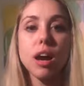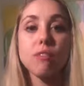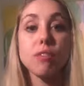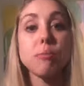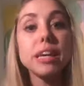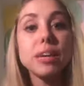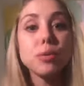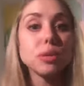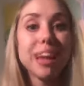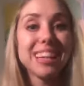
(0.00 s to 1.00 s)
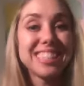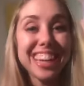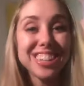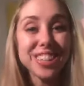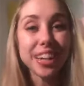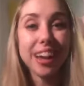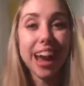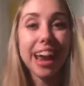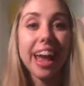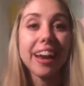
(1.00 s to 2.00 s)
For me, it was meditation.
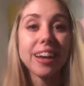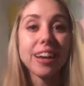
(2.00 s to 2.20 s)
I had